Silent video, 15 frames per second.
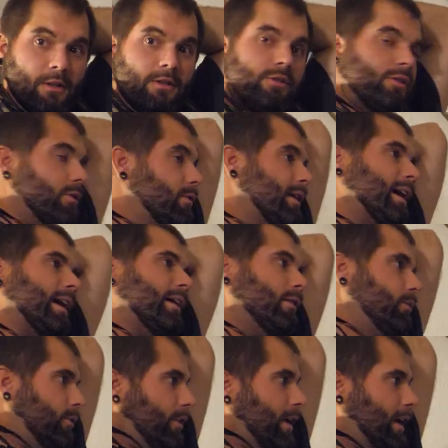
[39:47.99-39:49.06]
So
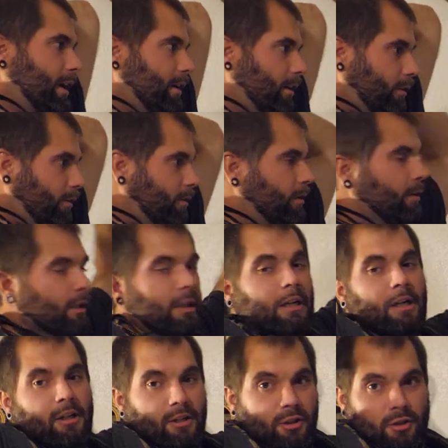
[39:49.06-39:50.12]
how the hell
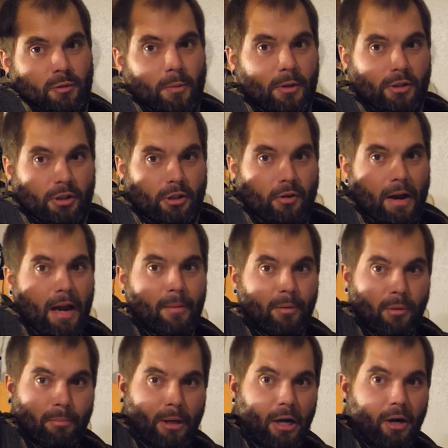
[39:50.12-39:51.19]
are you supposed to grab
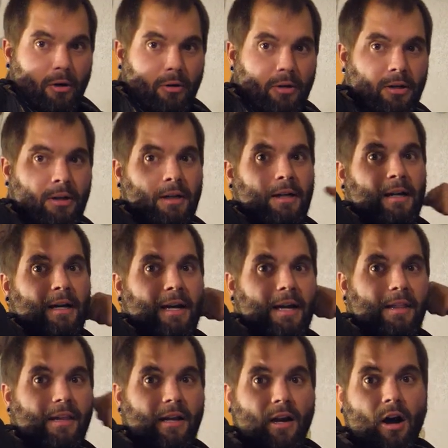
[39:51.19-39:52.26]
your bow
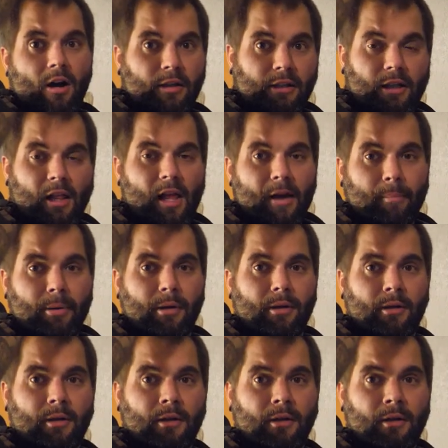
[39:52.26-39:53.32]
and then unclip
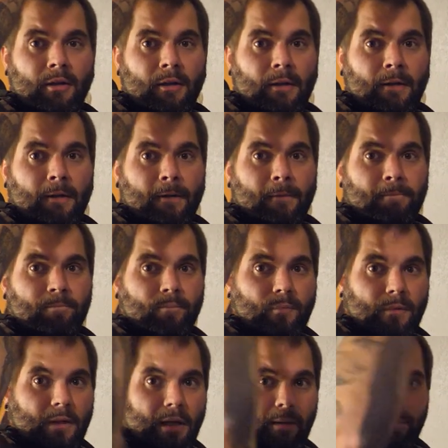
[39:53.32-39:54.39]

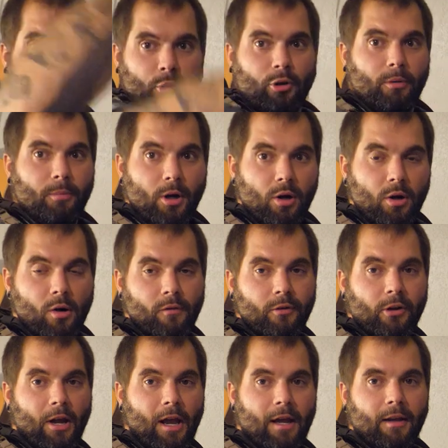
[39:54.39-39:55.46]
and pull your bow over
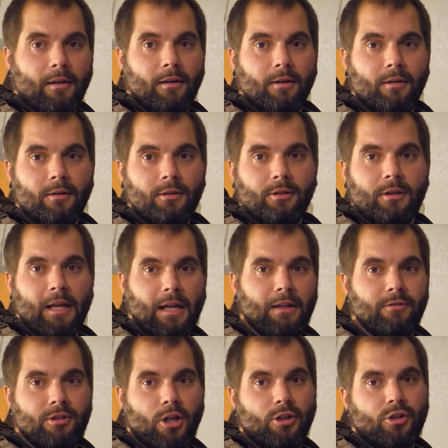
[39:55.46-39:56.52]
your head? You can't
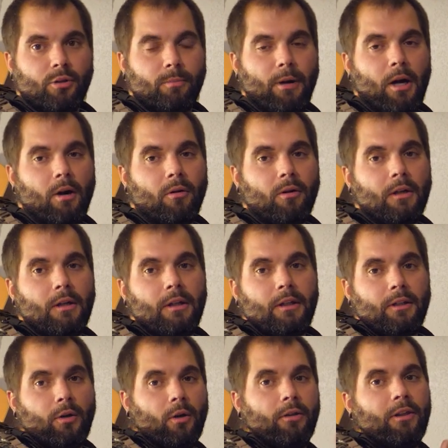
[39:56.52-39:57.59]
even touch your bow.
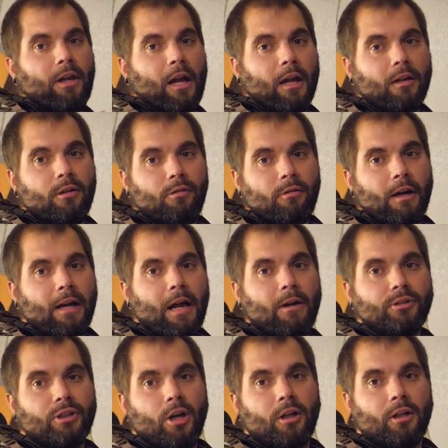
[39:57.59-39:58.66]
The only thing I could do right now
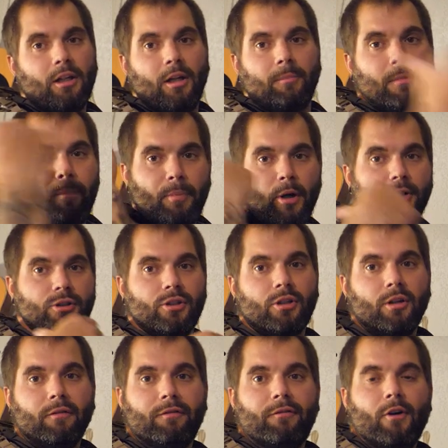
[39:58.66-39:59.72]
is unclip. My bow's just
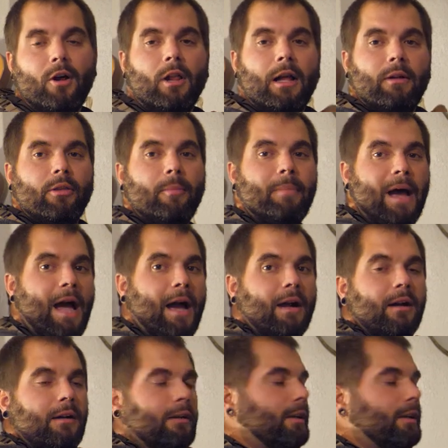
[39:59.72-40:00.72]
going to fall out the back.